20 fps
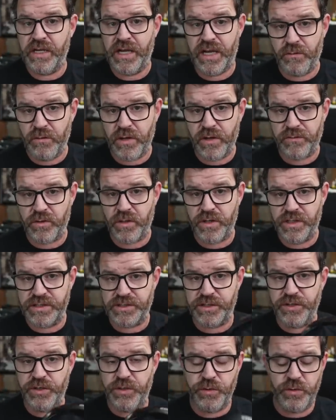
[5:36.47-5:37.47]
However,
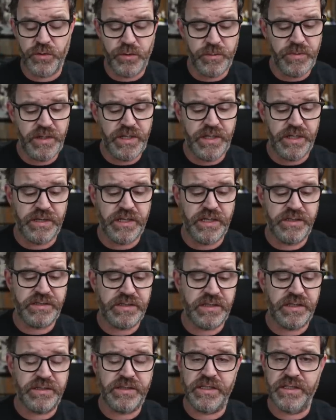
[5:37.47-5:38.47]
it's new to me. They
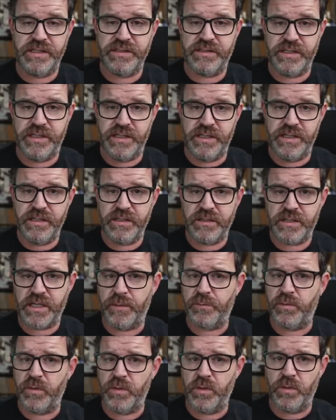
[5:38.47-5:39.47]
sent these in a
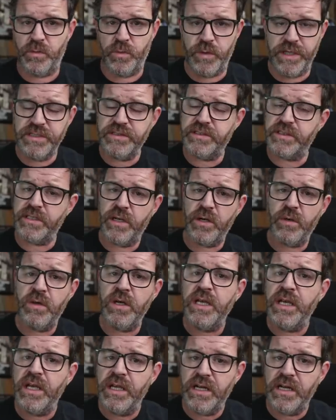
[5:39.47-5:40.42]
couple of weeks ago.